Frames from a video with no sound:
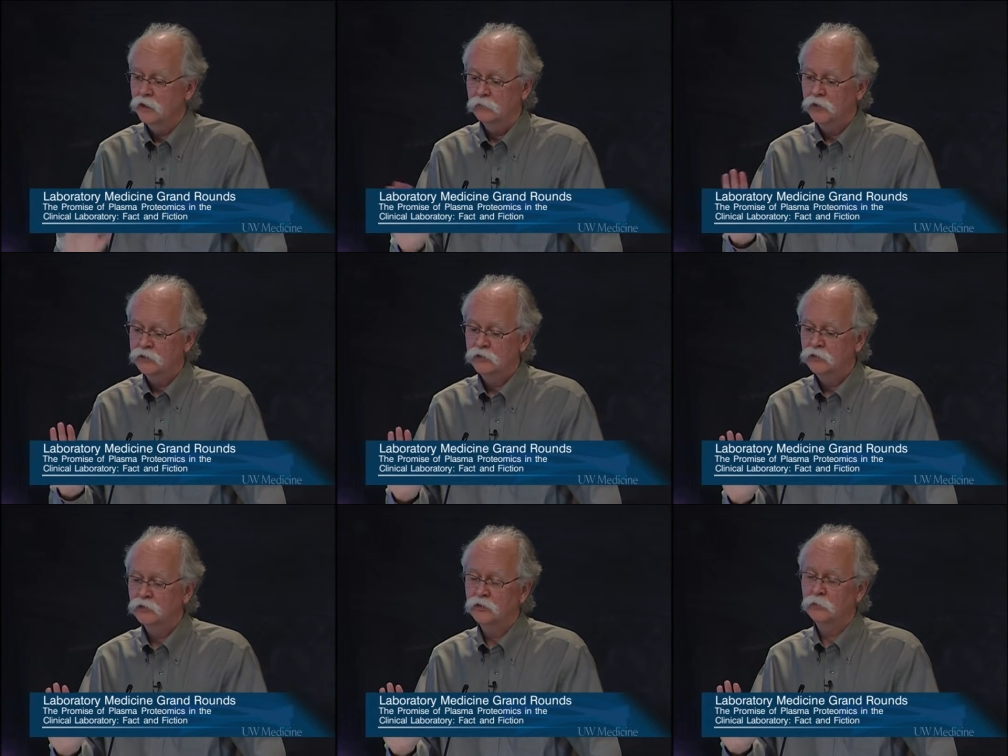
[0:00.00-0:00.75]
But
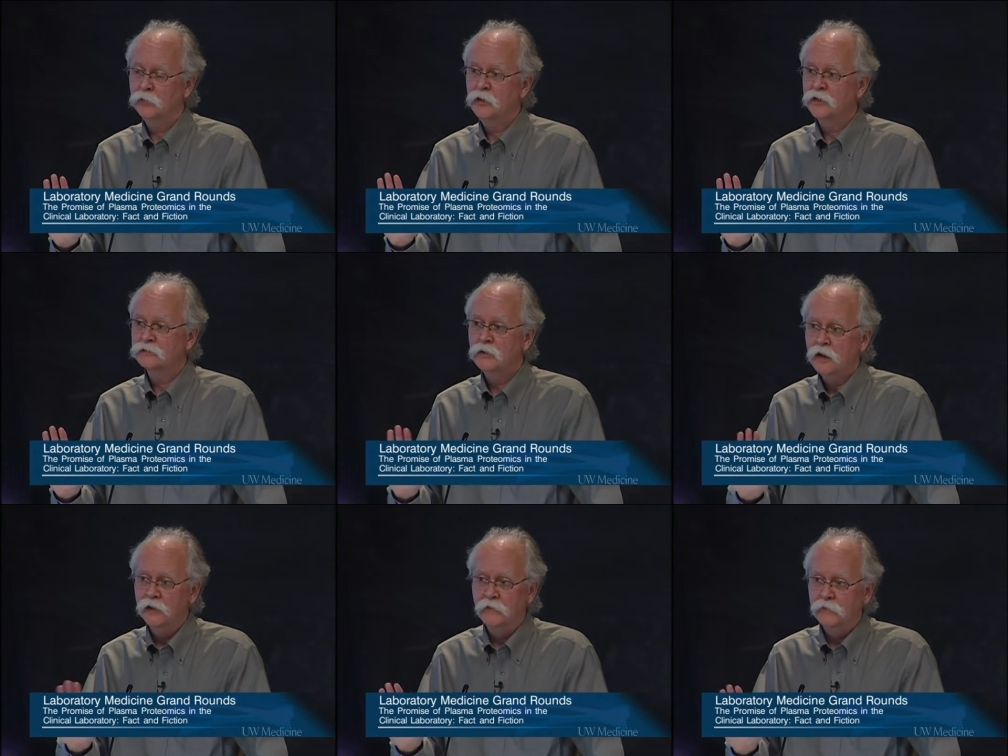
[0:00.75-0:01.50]
your, your point is
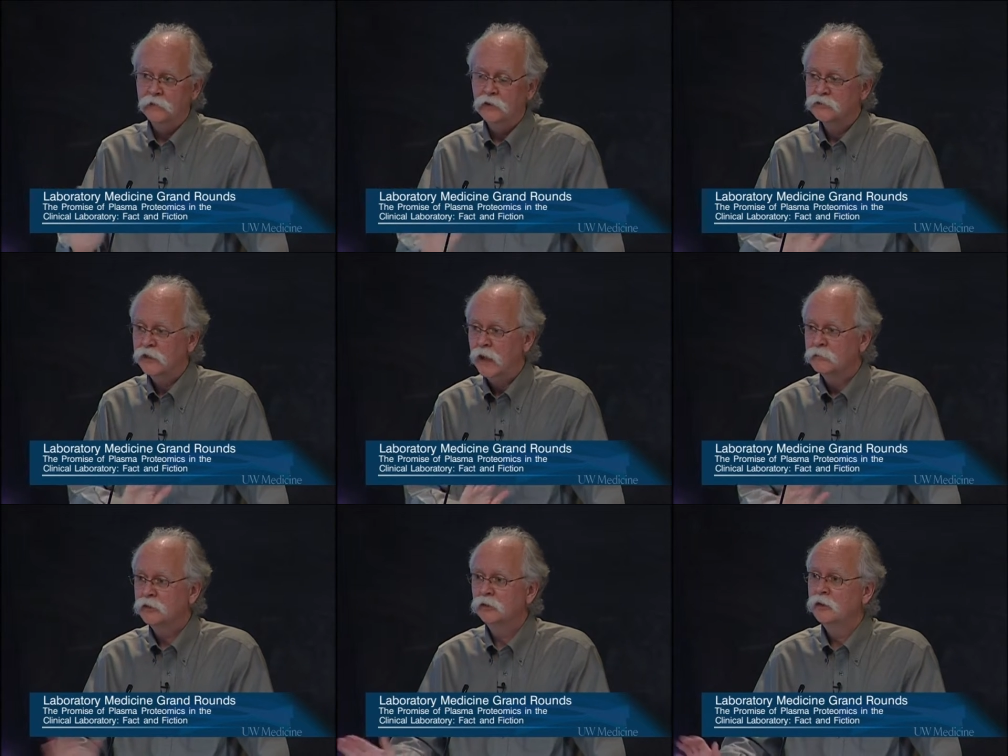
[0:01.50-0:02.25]
right. There's
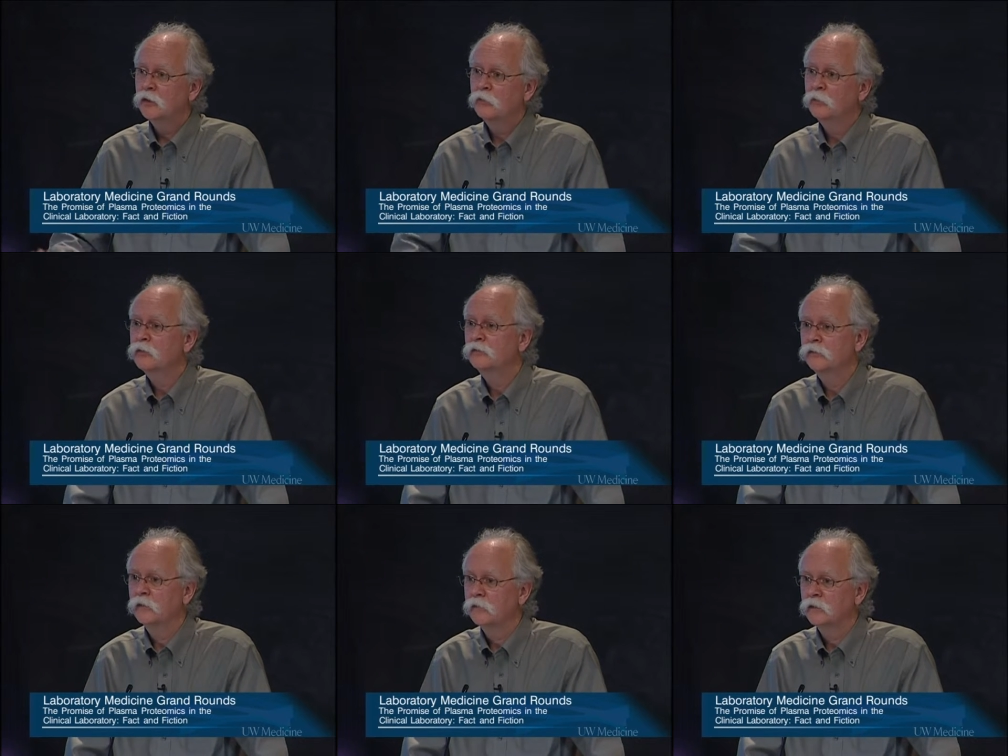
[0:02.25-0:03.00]
absolutely no
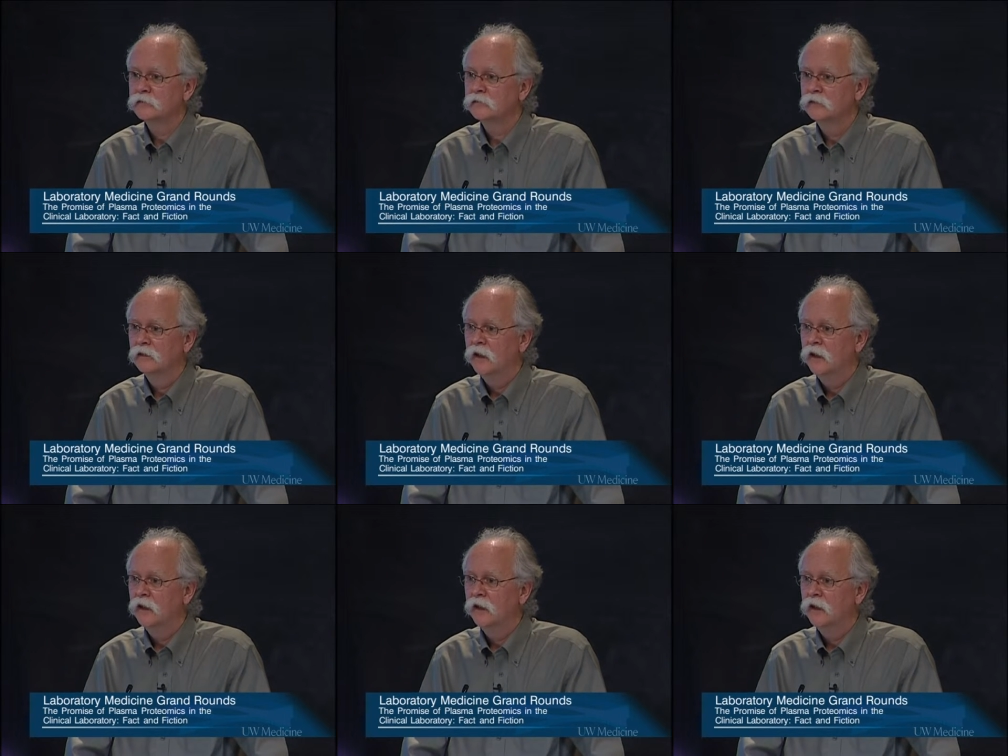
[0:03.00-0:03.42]
proof that there's